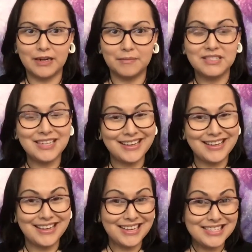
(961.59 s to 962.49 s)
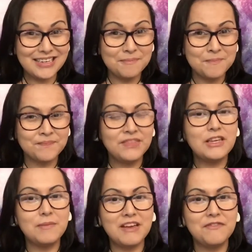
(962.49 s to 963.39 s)
second guessing.
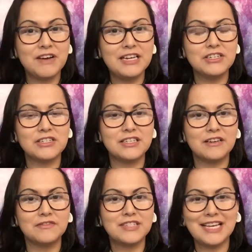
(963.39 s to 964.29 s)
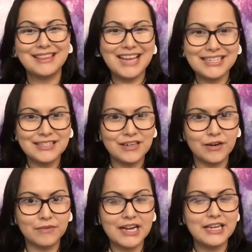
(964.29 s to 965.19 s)
You may find yourself saying, that's
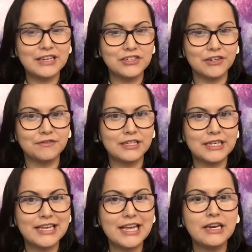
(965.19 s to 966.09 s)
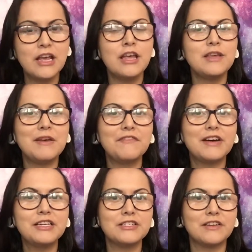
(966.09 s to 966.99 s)
not right, and shuffling again. You may
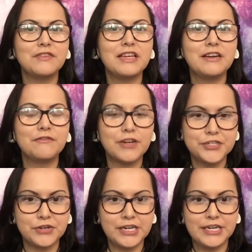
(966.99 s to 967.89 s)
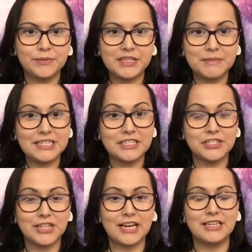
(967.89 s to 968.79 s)
find yourself getting frustrated with the
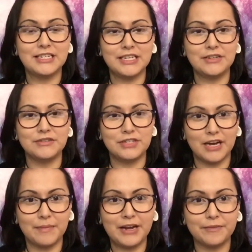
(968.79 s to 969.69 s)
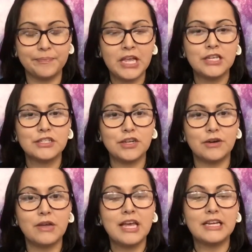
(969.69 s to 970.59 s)
message that continues to come out. So
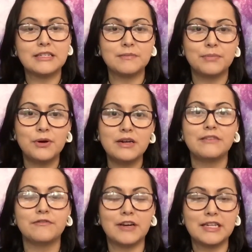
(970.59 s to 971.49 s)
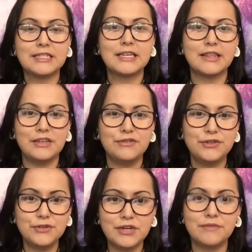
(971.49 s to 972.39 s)
it is important, friends, that you
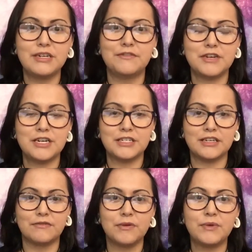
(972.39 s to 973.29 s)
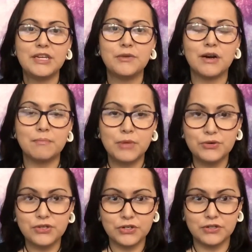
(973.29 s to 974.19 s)
do not read for yourself when you are
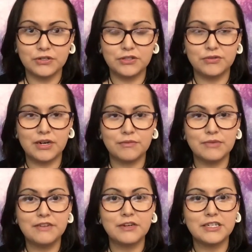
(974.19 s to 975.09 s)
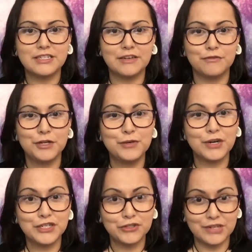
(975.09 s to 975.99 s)
emotional. Do not read for yourself when you are
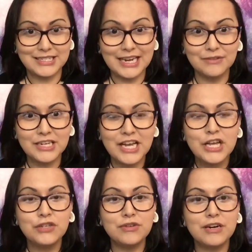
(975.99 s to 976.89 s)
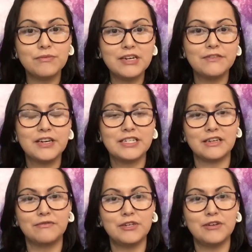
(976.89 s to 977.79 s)
stressed out. Do not read for
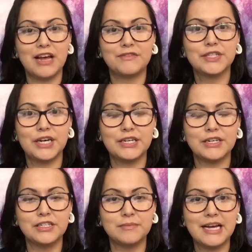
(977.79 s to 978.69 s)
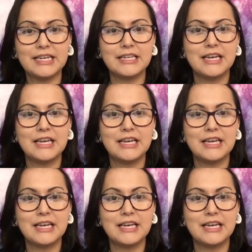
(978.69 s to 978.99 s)
yourself when you have a lot on your mind.